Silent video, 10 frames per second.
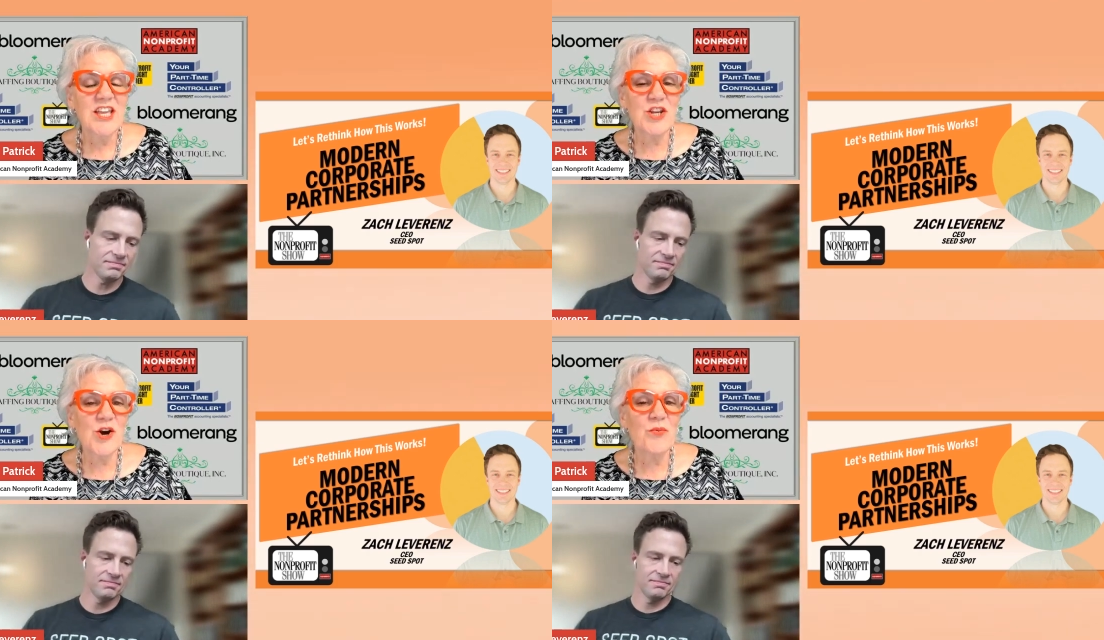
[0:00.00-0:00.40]

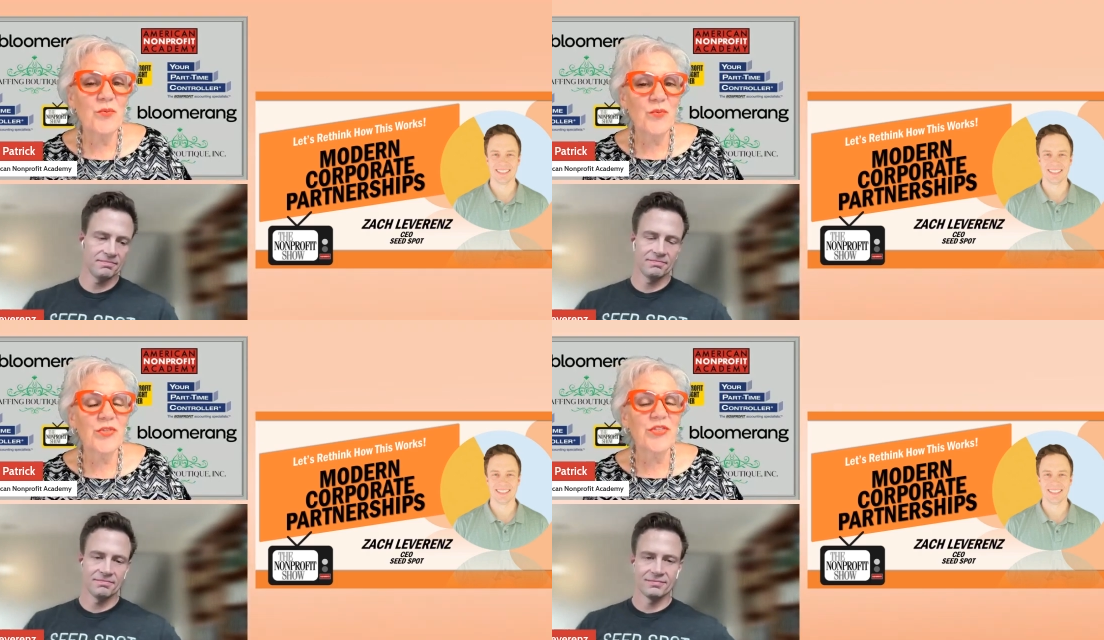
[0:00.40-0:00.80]

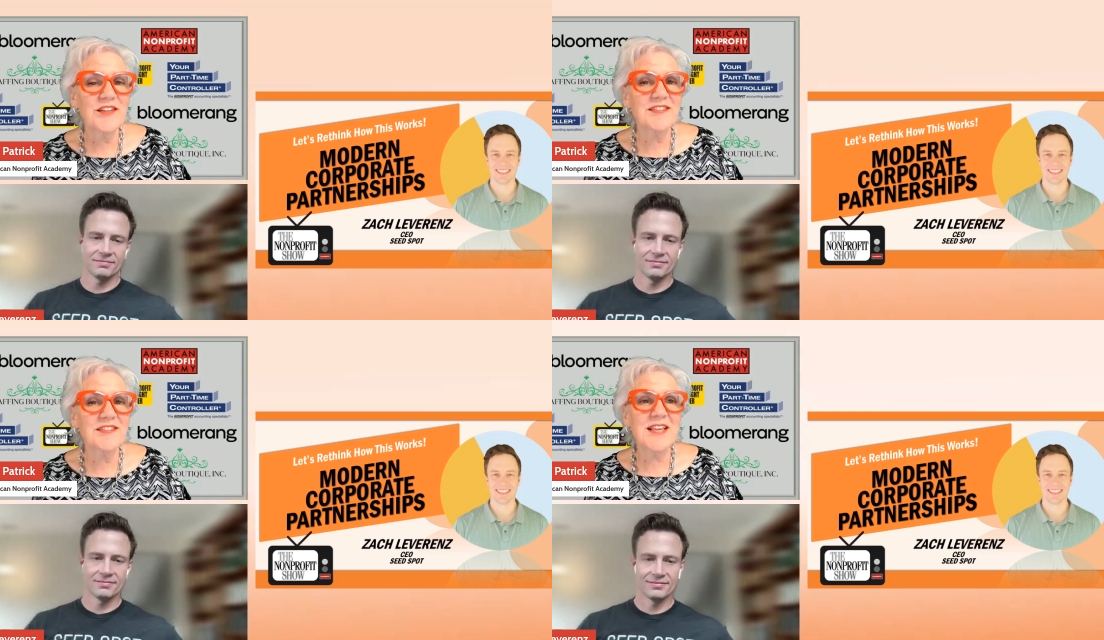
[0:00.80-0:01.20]
Speaker 1: know,
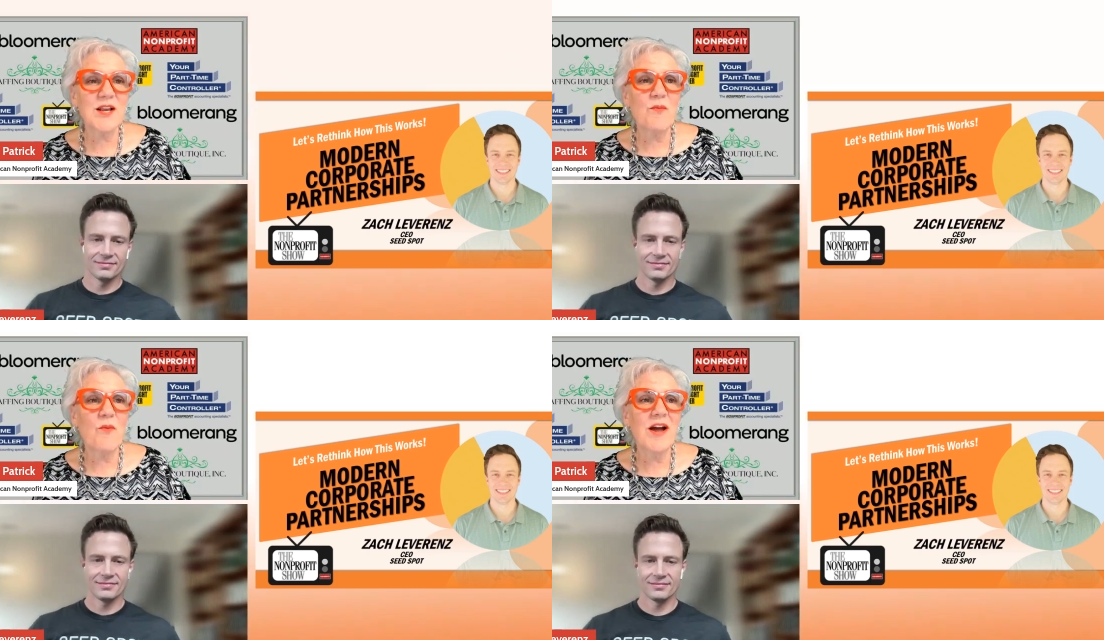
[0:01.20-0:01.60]
this is
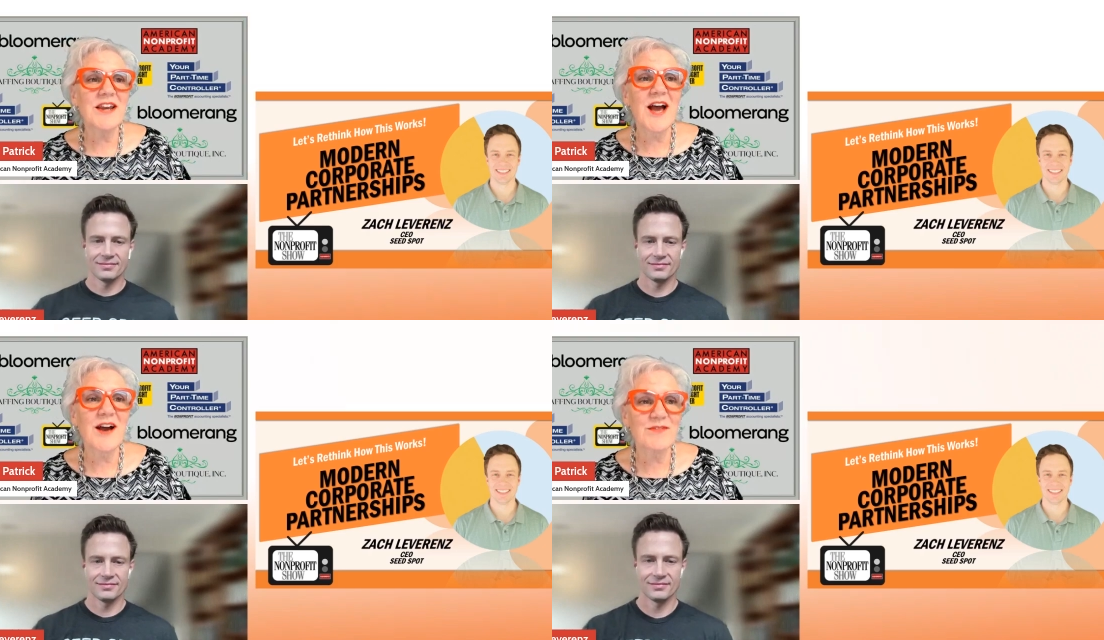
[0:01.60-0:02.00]
like
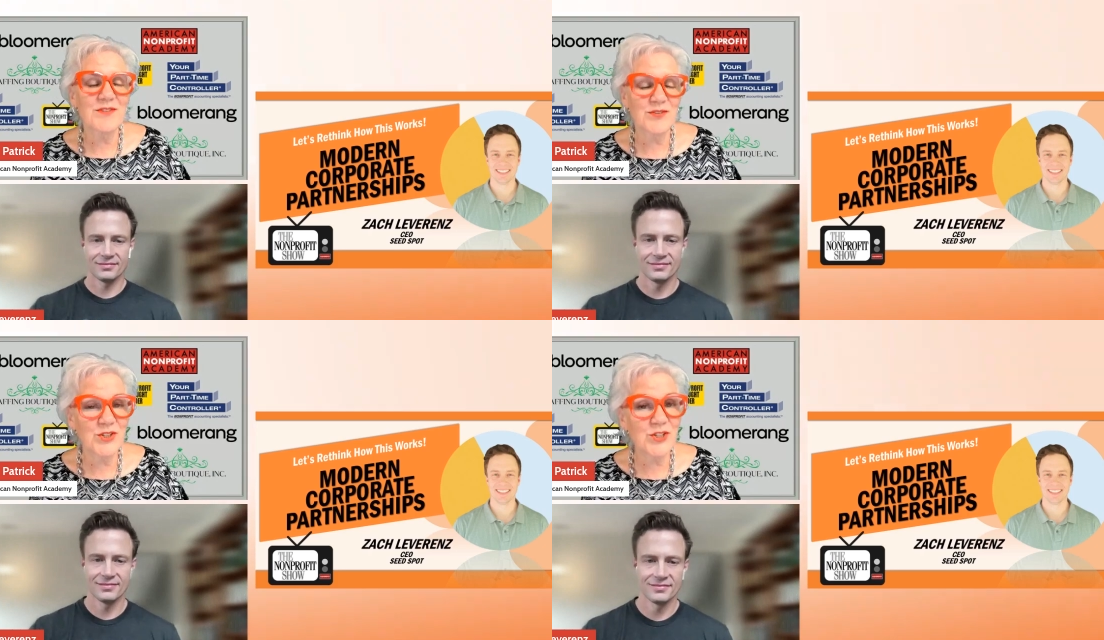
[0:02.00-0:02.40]
one of
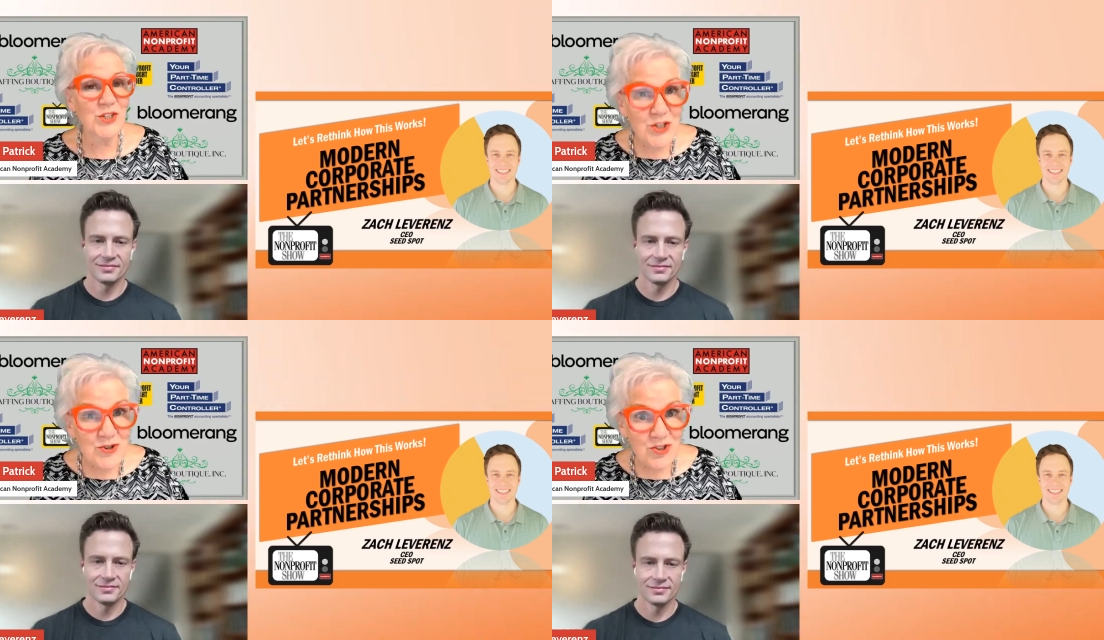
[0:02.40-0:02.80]
those
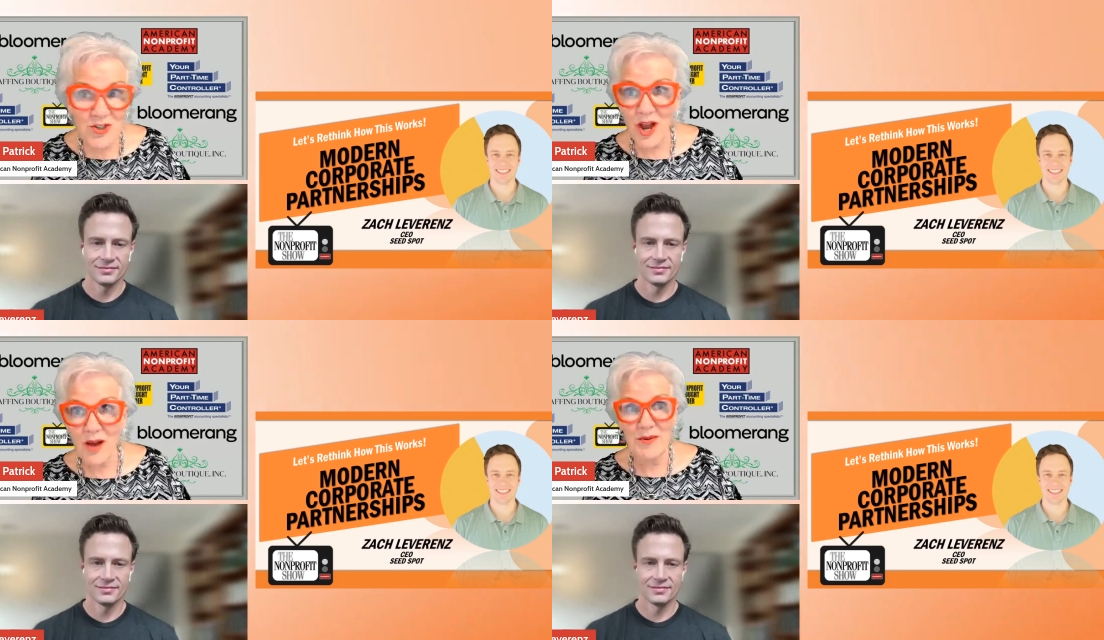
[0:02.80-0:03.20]
huge
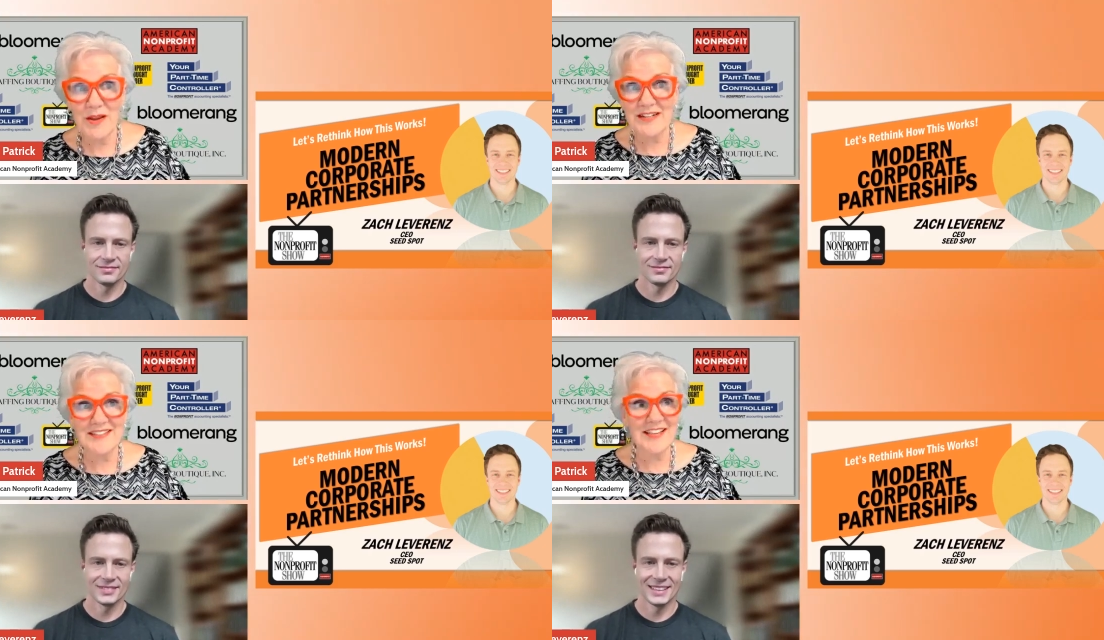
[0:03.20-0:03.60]

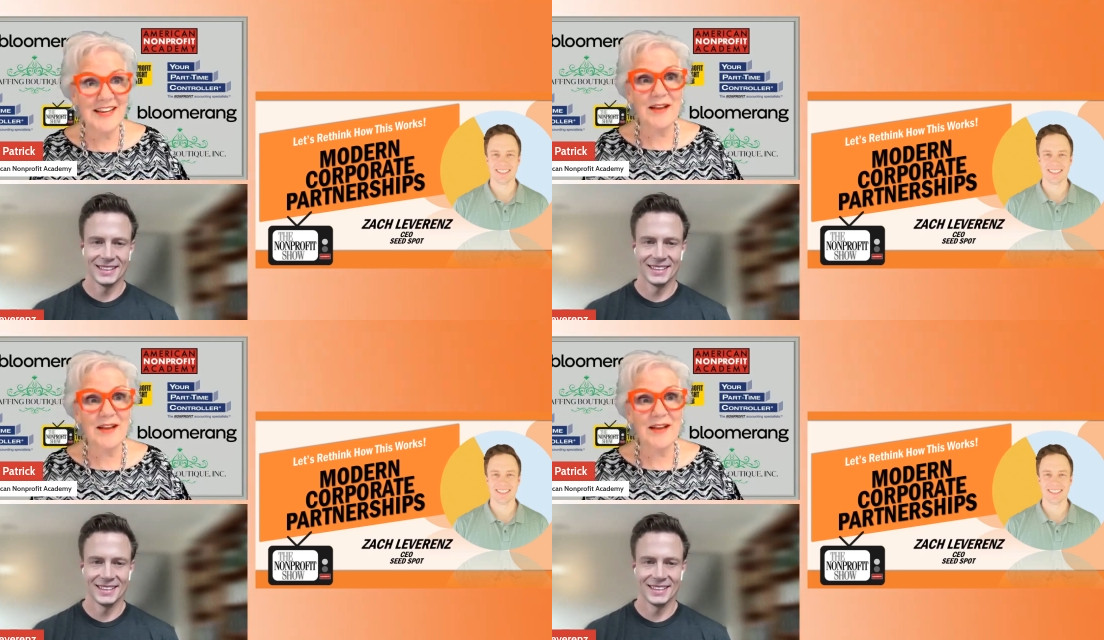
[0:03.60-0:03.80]
topics that